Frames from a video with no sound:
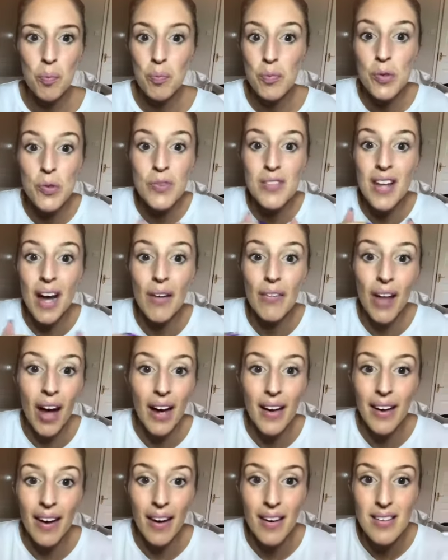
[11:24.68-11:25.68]
sell that
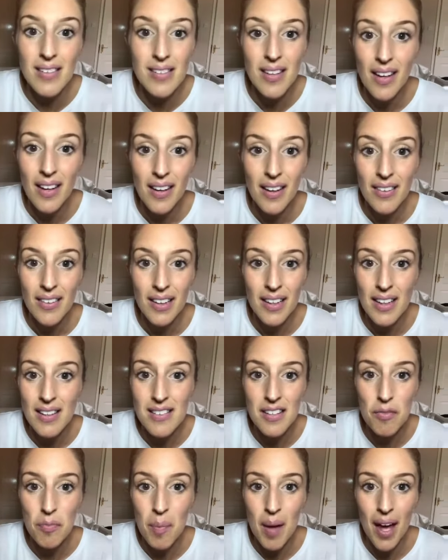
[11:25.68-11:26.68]
kit, the kit
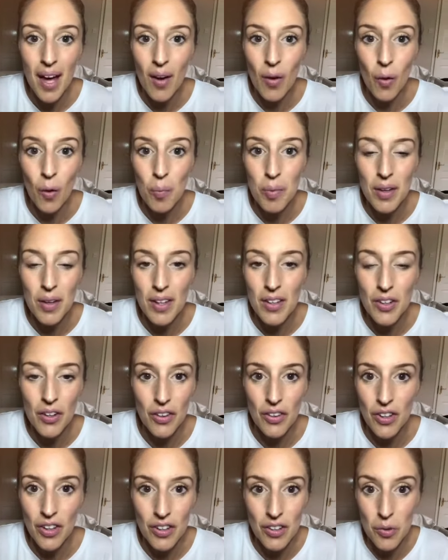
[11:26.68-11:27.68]
of makeup that
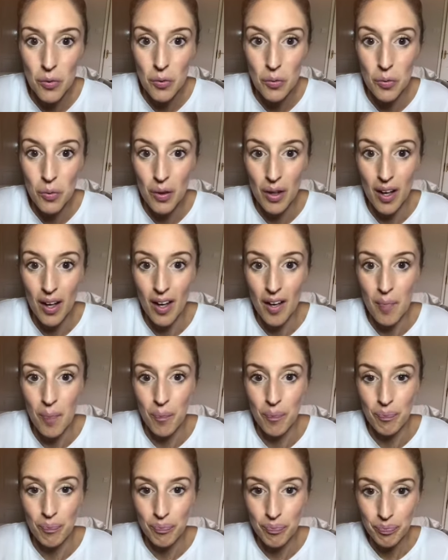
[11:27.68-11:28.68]
you
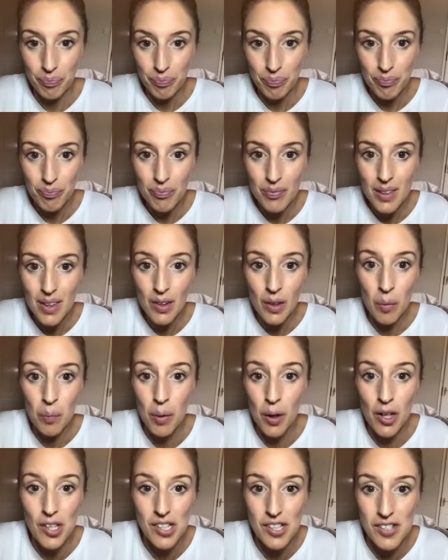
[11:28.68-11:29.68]
can
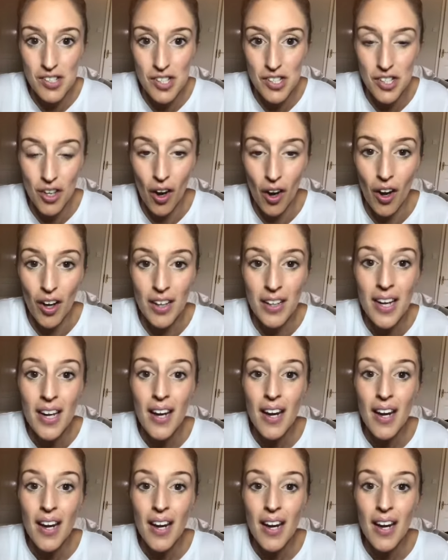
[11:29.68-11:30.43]
purchase to join,